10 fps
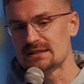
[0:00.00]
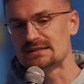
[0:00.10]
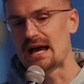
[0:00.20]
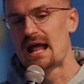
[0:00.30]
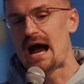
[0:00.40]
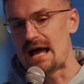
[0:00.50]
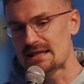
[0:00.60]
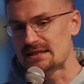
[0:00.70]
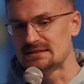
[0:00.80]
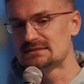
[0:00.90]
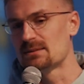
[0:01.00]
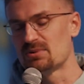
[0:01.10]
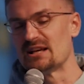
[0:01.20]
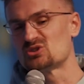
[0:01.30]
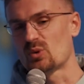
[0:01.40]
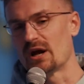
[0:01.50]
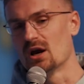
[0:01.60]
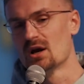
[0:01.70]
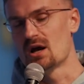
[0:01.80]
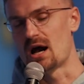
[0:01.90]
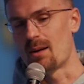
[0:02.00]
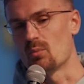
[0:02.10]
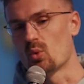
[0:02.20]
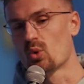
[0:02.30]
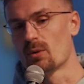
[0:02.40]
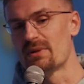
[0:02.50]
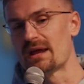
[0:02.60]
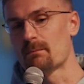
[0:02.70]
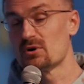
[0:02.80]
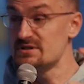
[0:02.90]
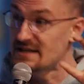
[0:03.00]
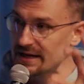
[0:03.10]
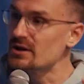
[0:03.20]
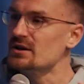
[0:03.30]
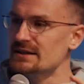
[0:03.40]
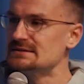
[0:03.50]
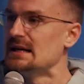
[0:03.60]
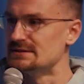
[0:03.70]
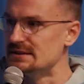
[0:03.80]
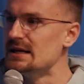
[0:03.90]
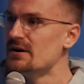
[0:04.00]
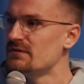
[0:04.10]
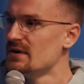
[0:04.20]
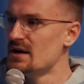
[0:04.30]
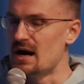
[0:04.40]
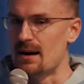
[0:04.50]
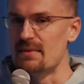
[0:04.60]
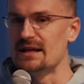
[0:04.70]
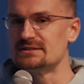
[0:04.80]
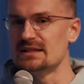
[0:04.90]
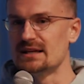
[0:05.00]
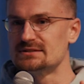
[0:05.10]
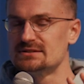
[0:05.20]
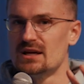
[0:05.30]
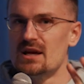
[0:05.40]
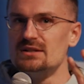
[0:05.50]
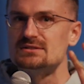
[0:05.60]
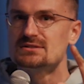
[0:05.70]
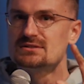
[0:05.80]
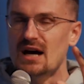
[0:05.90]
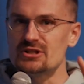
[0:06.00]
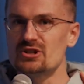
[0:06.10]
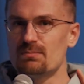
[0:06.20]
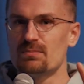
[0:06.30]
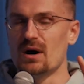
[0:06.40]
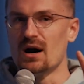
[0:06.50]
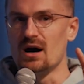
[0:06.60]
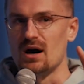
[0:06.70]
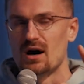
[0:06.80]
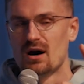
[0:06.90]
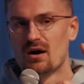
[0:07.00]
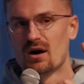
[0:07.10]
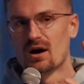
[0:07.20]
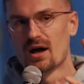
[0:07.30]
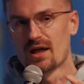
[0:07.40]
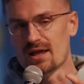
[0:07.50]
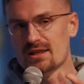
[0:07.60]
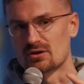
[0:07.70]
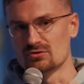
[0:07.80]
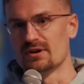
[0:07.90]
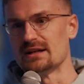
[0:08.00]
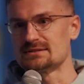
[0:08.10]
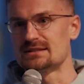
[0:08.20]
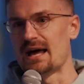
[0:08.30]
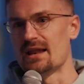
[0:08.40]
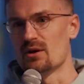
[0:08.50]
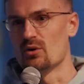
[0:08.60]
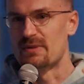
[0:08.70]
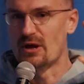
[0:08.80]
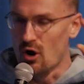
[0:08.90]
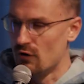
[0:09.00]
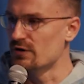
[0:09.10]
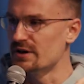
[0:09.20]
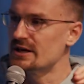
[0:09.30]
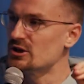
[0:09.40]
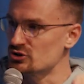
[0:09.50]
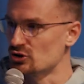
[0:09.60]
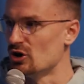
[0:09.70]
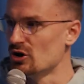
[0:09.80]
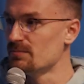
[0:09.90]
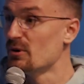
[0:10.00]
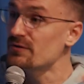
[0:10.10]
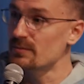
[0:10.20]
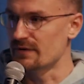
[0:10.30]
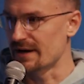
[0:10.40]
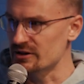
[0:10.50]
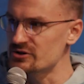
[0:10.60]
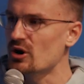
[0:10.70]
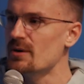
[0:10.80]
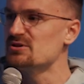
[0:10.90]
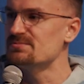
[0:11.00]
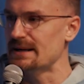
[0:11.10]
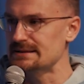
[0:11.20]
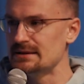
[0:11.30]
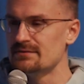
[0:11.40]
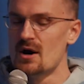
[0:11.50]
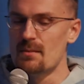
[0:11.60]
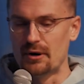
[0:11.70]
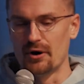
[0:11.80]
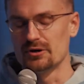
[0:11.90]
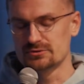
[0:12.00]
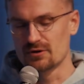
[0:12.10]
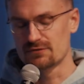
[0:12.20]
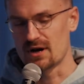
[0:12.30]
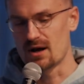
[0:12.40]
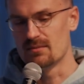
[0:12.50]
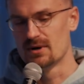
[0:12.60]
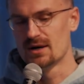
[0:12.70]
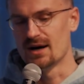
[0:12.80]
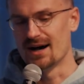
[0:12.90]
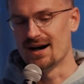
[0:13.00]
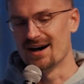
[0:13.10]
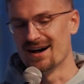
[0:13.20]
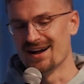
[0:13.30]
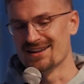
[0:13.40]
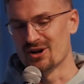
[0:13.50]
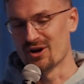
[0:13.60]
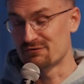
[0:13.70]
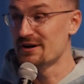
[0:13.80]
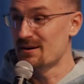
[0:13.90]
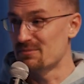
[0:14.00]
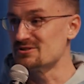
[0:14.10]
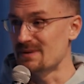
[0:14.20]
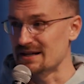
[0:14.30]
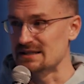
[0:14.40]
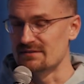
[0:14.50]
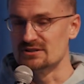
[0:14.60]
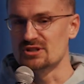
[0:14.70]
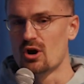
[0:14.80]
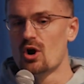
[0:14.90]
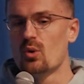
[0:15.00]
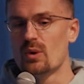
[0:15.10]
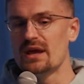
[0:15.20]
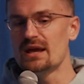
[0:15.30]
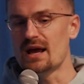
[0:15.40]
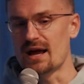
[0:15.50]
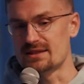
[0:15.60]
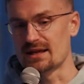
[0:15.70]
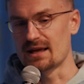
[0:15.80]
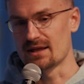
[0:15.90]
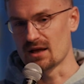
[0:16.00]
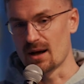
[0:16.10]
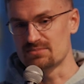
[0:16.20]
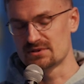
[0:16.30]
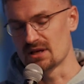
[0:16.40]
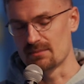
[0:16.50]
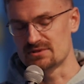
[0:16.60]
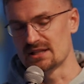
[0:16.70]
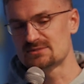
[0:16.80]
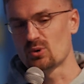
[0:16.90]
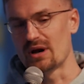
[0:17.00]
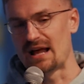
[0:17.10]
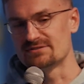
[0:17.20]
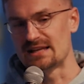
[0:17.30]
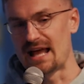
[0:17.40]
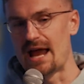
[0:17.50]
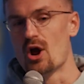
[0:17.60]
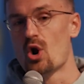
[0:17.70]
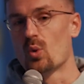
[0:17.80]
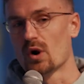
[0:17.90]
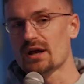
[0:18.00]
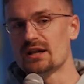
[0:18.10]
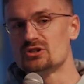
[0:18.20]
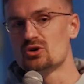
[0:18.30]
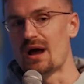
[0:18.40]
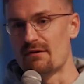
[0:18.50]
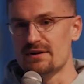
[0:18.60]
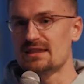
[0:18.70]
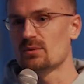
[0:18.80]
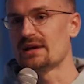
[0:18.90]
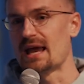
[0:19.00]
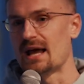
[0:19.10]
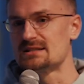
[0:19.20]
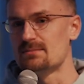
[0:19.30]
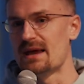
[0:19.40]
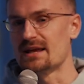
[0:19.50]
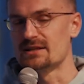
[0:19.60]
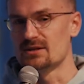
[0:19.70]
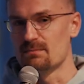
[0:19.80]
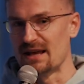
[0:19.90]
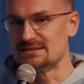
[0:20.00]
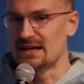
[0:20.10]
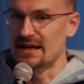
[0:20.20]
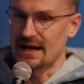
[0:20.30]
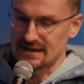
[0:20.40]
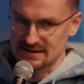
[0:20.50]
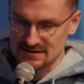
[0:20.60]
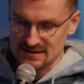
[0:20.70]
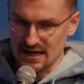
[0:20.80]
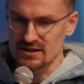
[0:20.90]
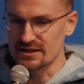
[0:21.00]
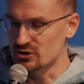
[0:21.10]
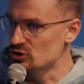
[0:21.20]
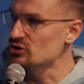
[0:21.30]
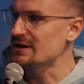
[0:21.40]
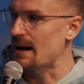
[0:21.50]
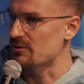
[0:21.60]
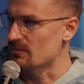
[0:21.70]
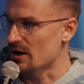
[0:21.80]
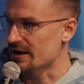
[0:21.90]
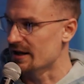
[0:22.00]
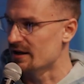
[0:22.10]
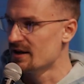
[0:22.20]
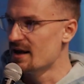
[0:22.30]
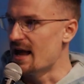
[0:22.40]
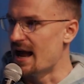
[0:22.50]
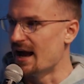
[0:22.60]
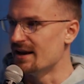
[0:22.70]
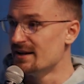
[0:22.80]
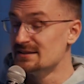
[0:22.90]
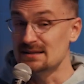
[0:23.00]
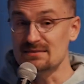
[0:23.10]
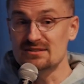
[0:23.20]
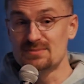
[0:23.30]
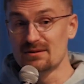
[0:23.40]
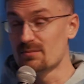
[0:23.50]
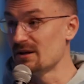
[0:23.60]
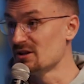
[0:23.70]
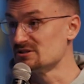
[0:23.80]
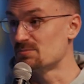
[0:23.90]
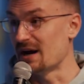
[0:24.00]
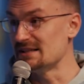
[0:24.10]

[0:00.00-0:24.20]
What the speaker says: side, I think this is a place where we're being particularly sensitive. It's such I think a risk that it would be overly controlled, both from a regulatory perspective, but also from a freedom perspective. And so we, I think, up to this point, have said, hey, we're going to do everything we can to make Base an entirely neutral capital market. And sometimes people have been a little surprised.